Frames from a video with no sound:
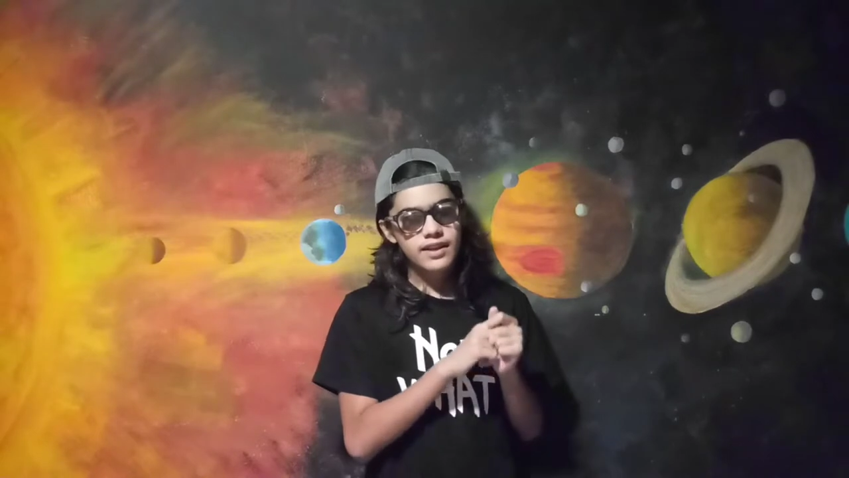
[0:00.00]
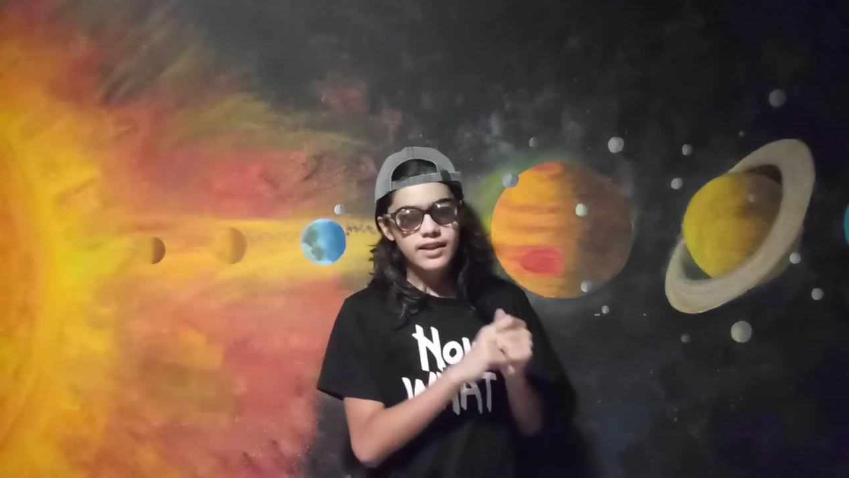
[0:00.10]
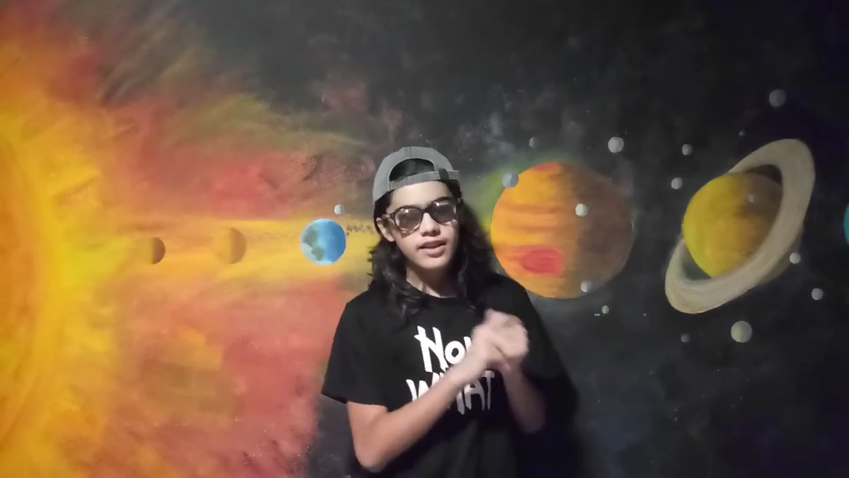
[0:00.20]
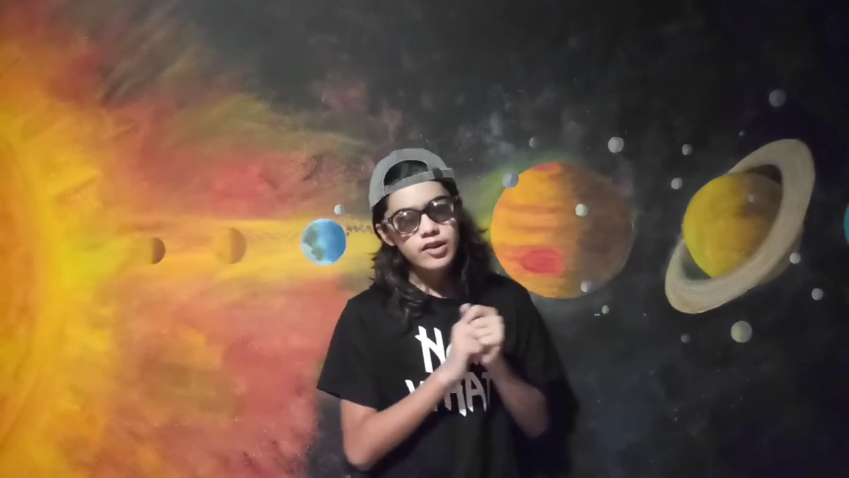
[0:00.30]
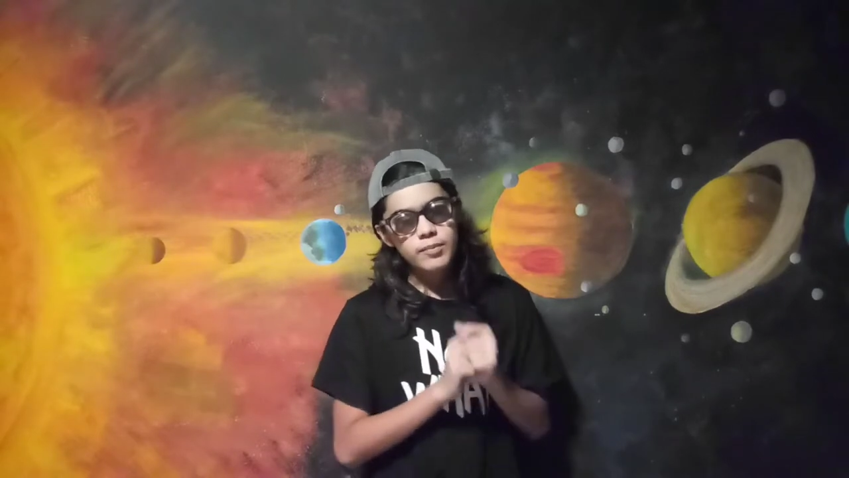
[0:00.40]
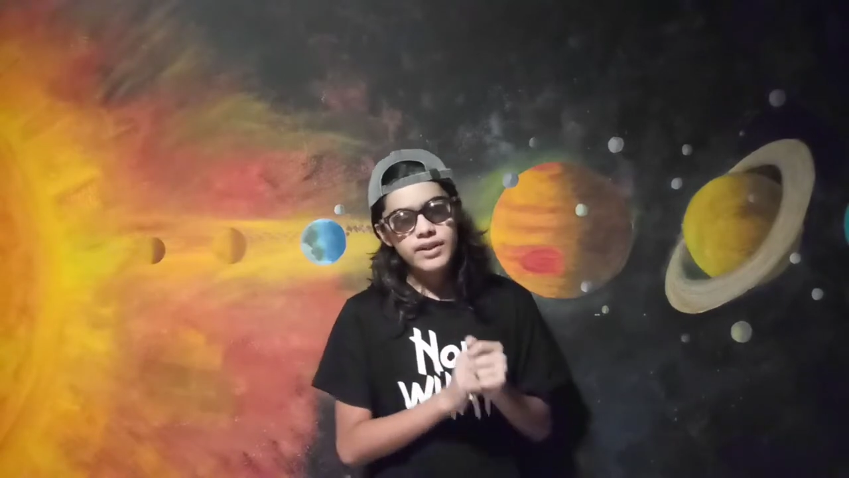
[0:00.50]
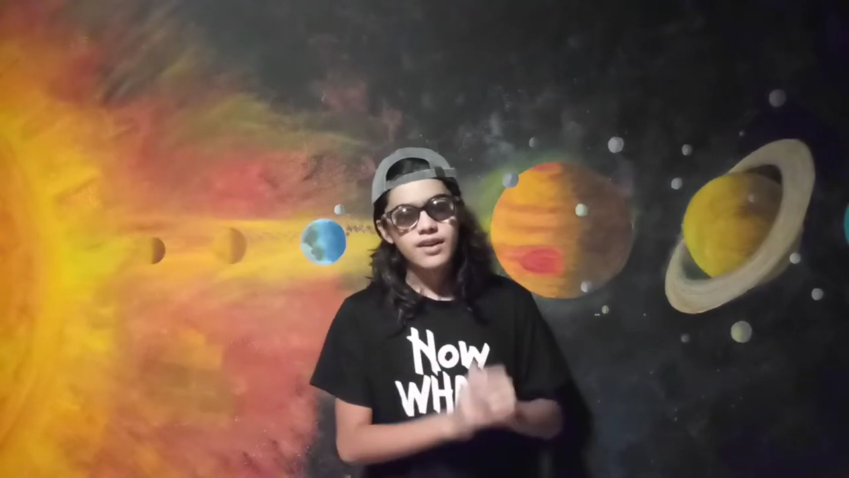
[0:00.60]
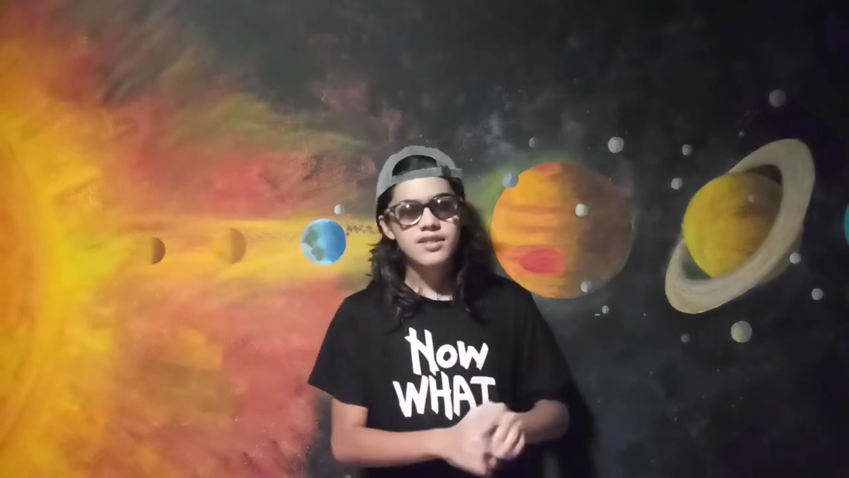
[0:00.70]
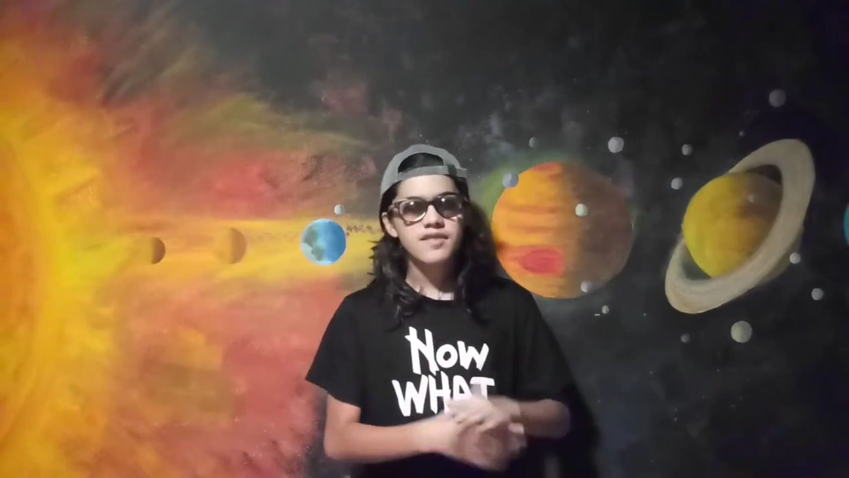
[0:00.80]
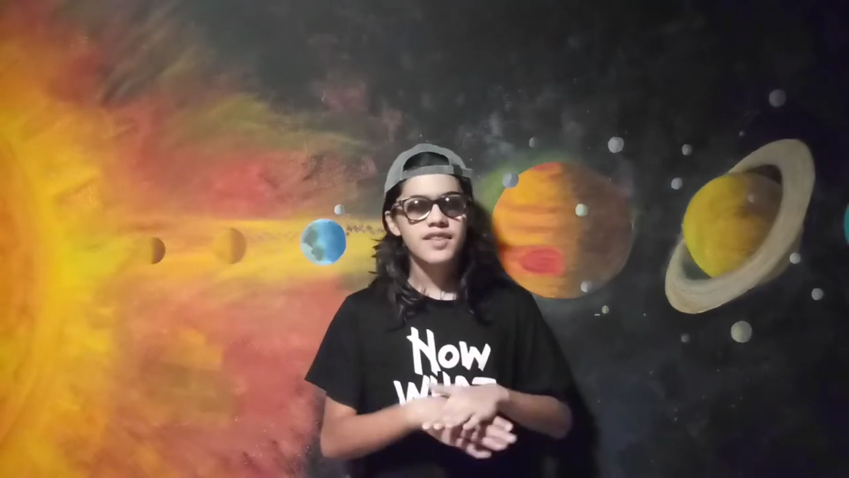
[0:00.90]
EU
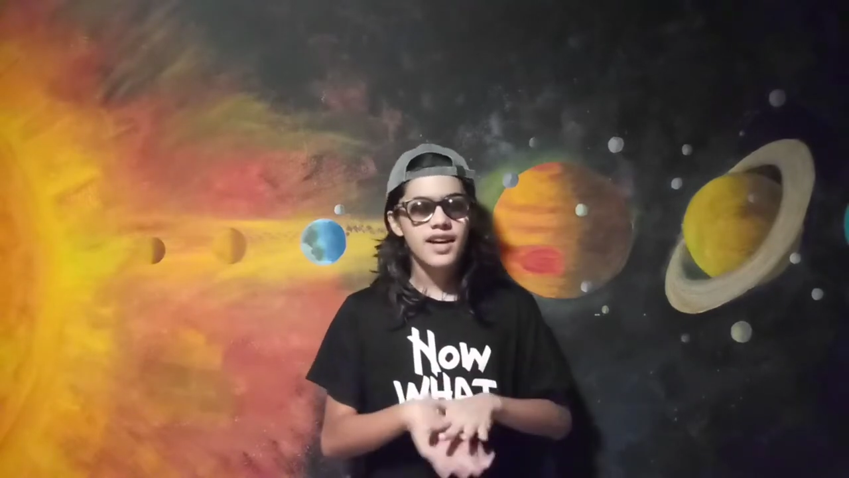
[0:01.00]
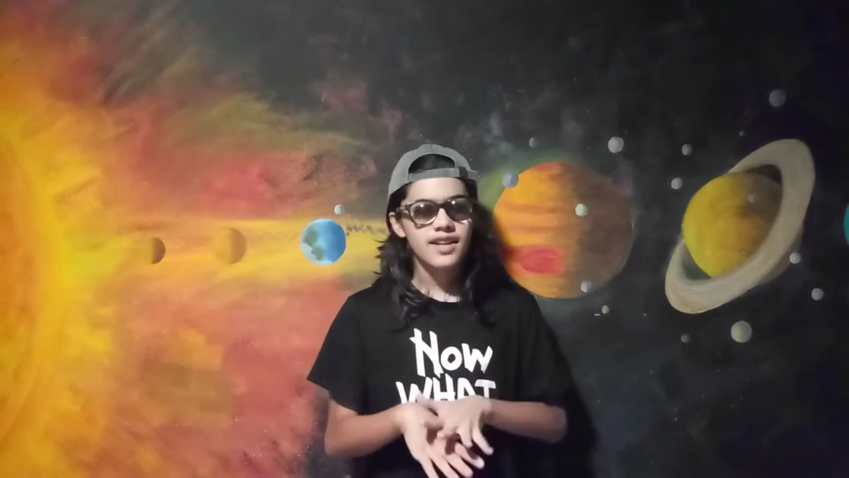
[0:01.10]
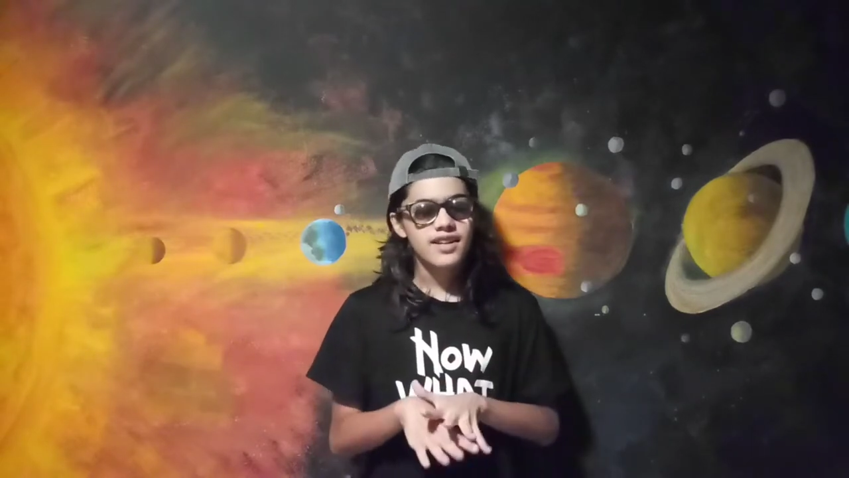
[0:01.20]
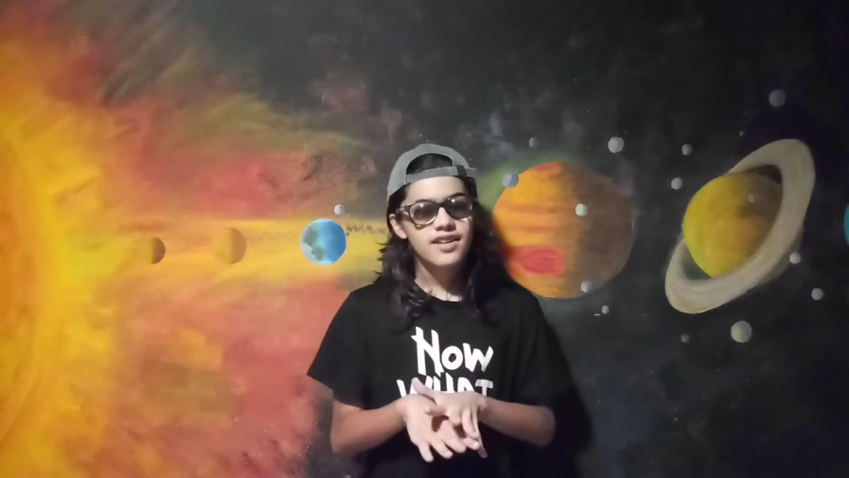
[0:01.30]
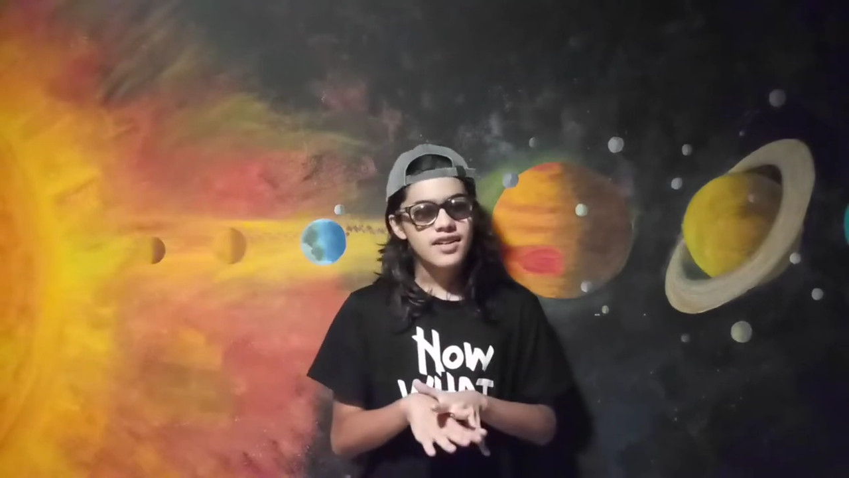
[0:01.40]
because of that.